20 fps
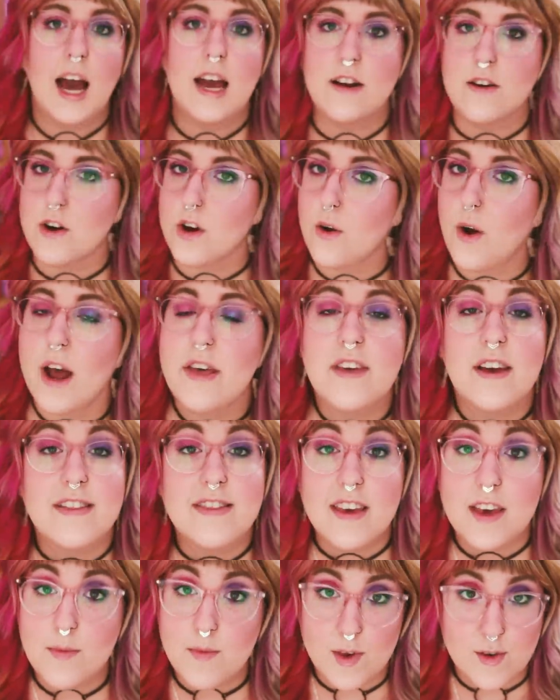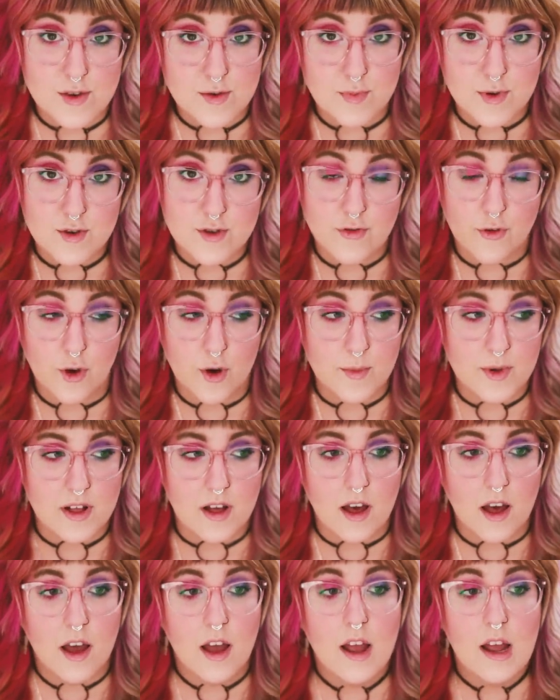I don't know. I think the Amuse Bouche
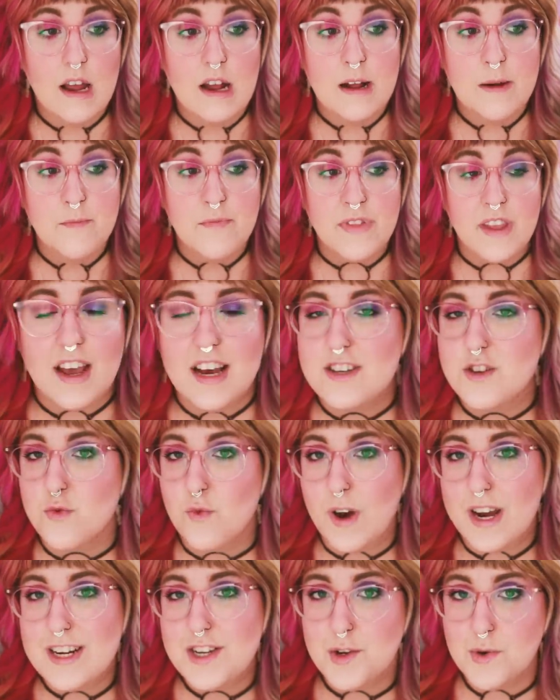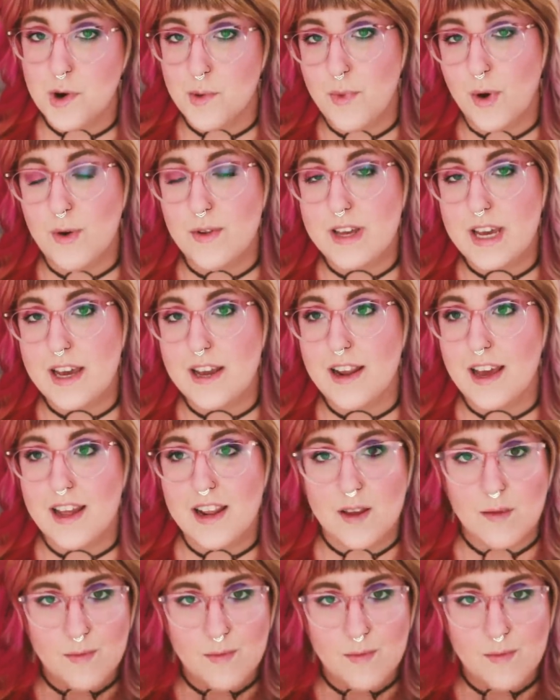formula is way too emollient and